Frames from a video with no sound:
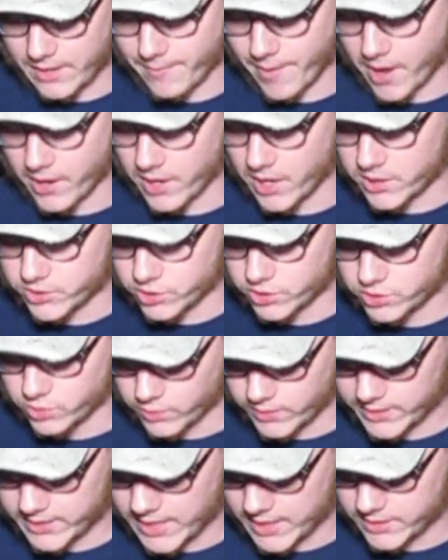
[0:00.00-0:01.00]
at about
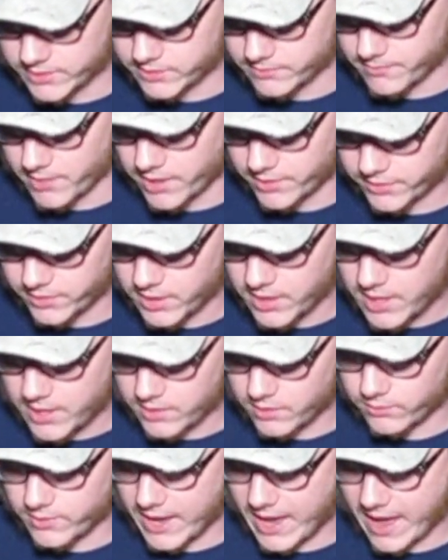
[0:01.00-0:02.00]
$120 a month. And
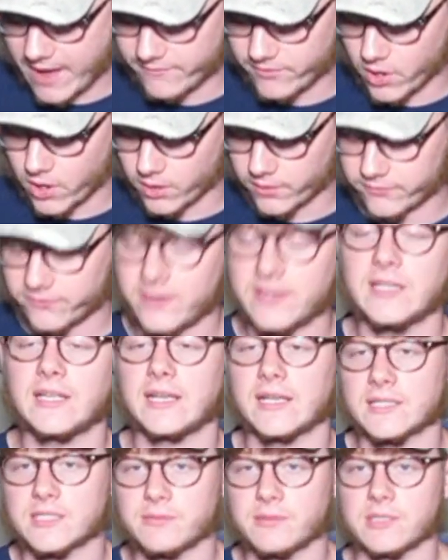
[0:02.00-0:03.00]
then we have our vending
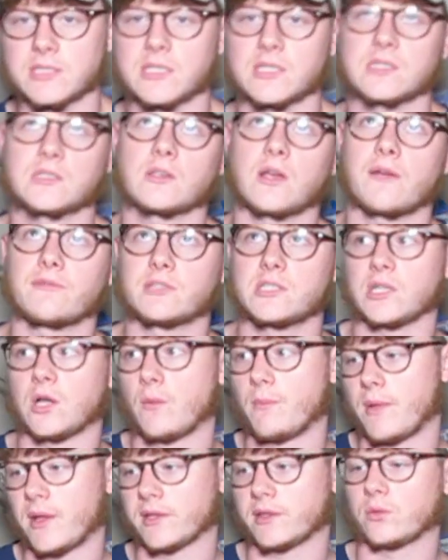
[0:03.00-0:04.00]
expenses, so every single
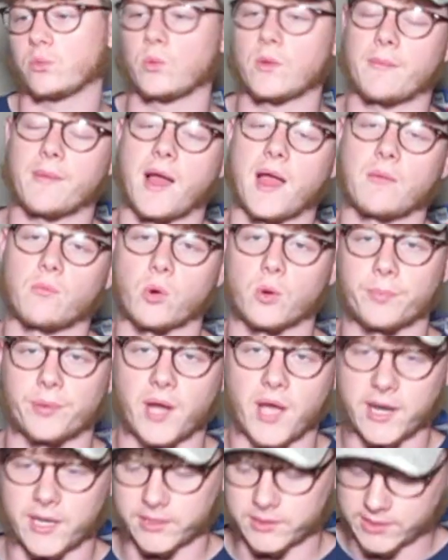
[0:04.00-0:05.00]
month we buy more
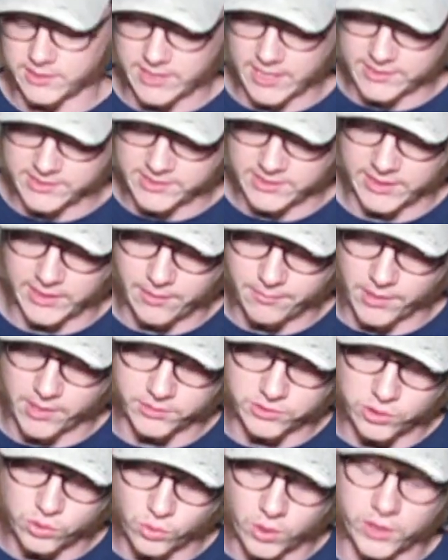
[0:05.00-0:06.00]
product, and that's sitting
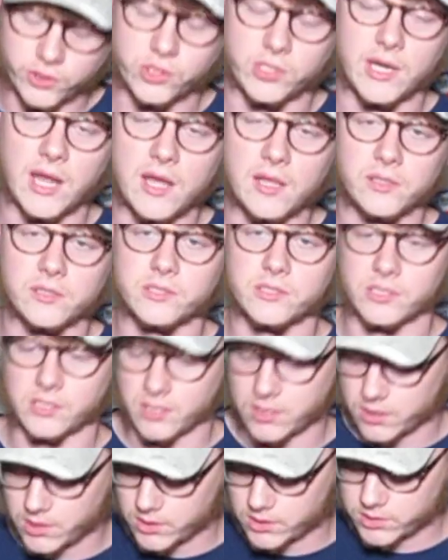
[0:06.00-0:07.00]
about
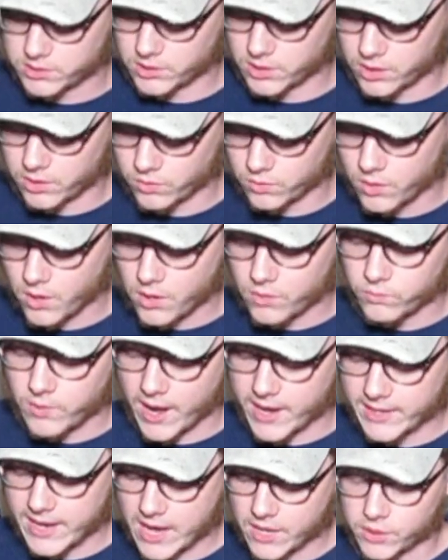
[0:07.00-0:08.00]
$200. So
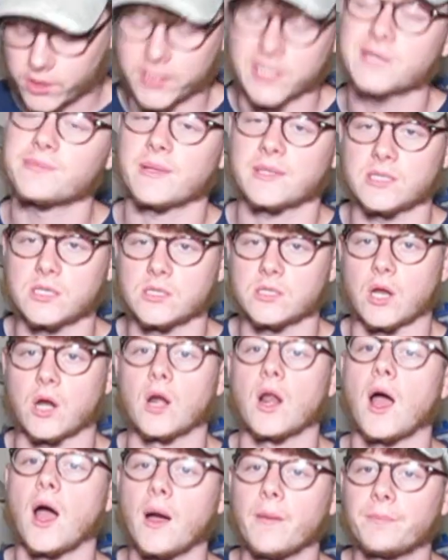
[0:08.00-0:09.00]
right now our expenses are
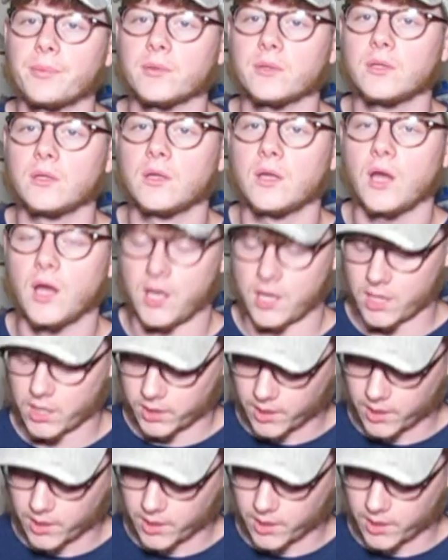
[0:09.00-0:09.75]
up a